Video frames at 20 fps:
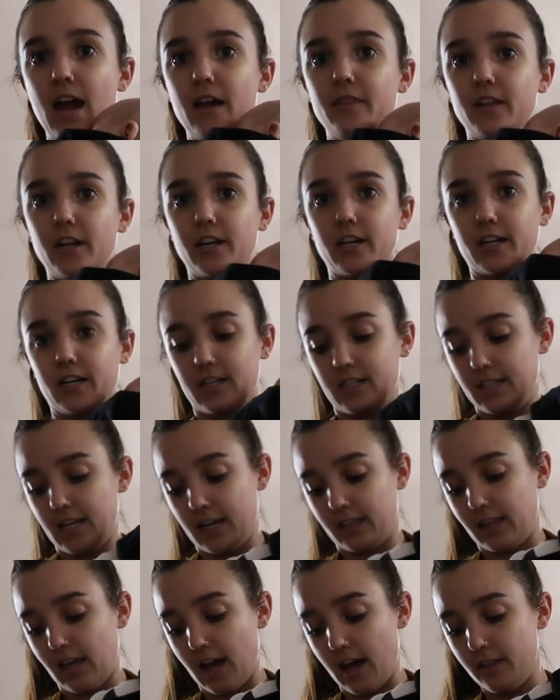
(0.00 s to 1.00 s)
And then you're gonna
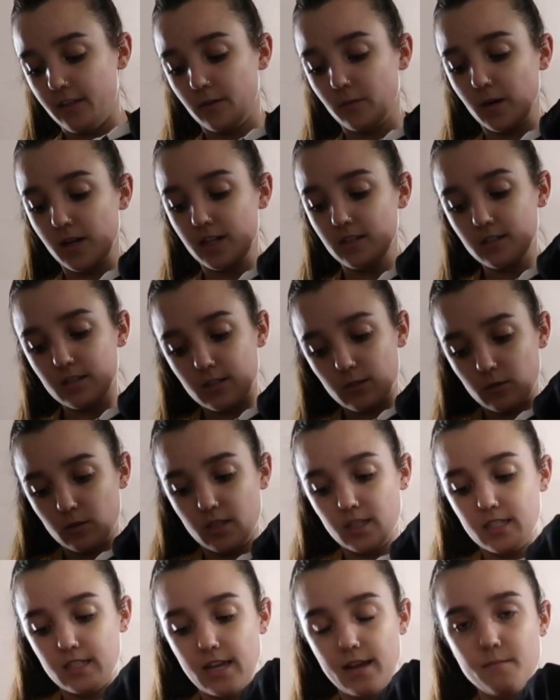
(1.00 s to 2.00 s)
take the other one, do
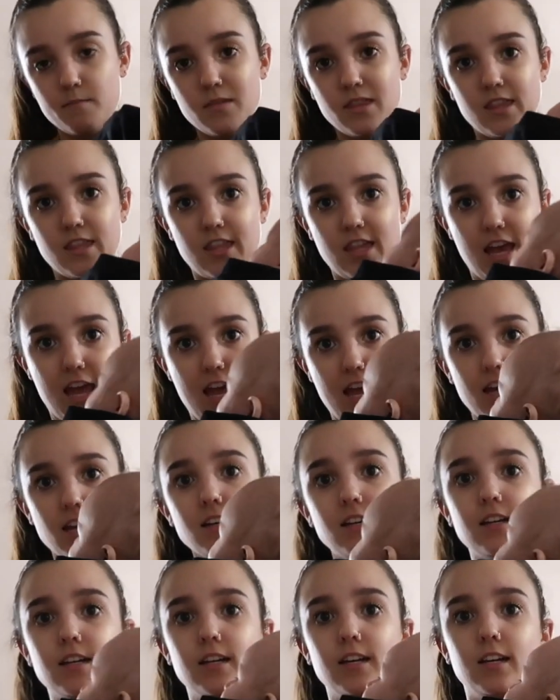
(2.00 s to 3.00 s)
the same thing,